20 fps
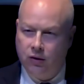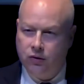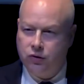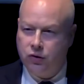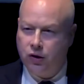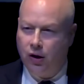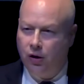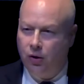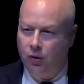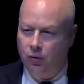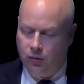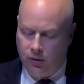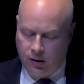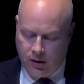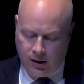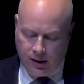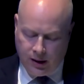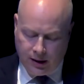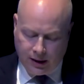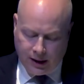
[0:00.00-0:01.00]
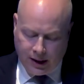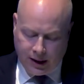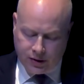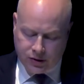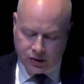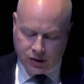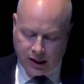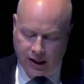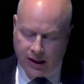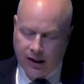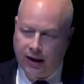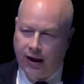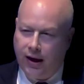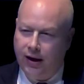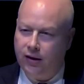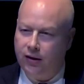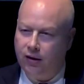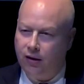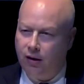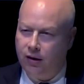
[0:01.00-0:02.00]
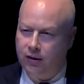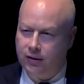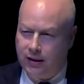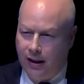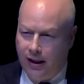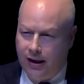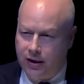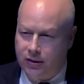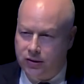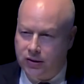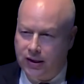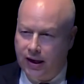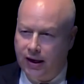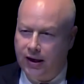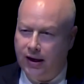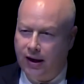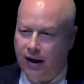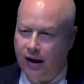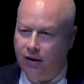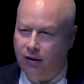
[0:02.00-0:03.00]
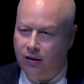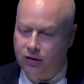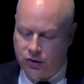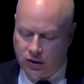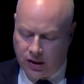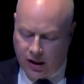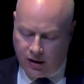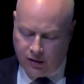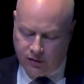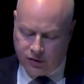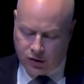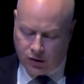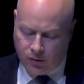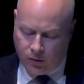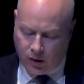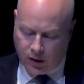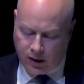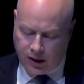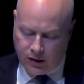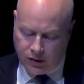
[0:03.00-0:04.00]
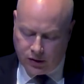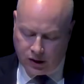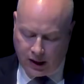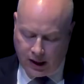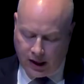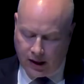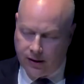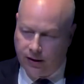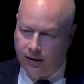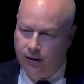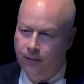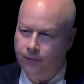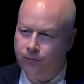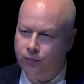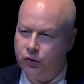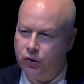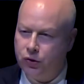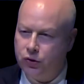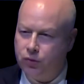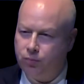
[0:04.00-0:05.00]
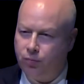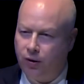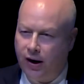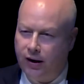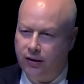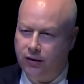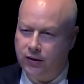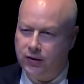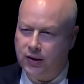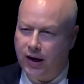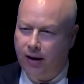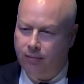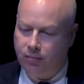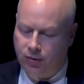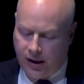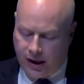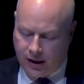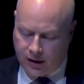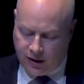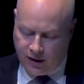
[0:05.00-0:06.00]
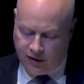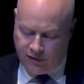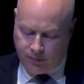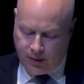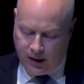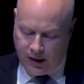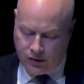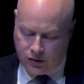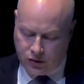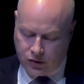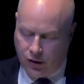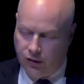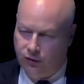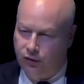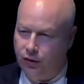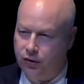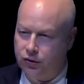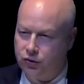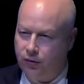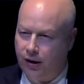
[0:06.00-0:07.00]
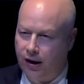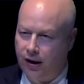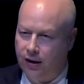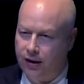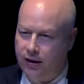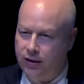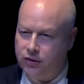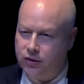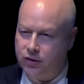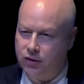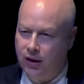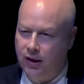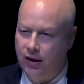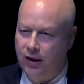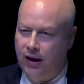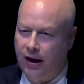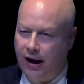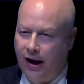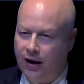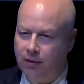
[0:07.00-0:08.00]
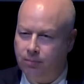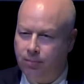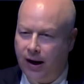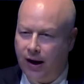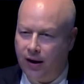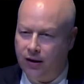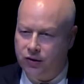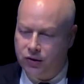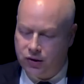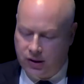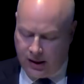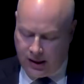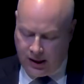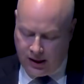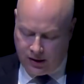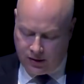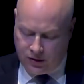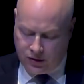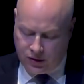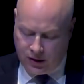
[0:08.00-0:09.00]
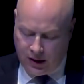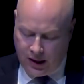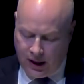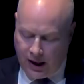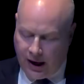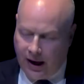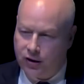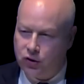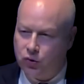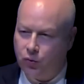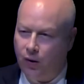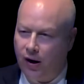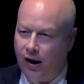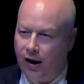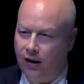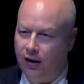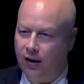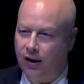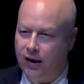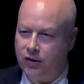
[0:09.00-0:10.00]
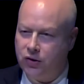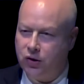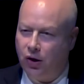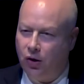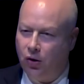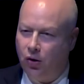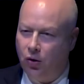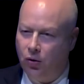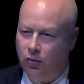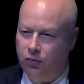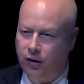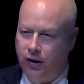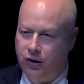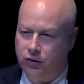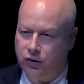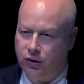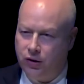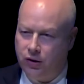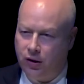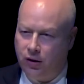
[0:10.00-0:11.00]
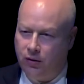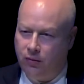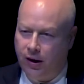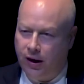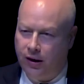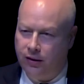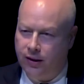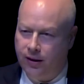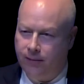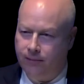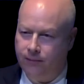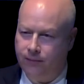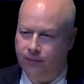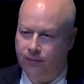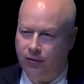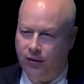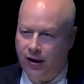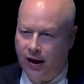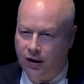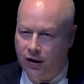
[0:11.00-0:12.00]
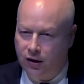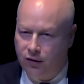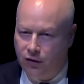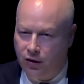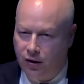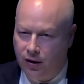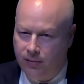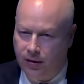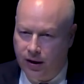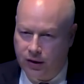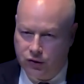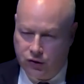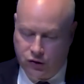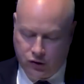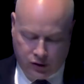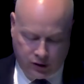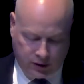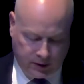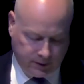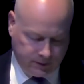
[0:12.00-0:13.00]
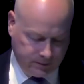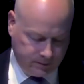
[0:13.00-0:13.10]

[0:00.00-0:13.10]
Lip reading: So, let us dedicate ourselves to working together to spread the tabernacle of peace over Israelis and Palestinians, as well as the whole region around them. Thank you very much.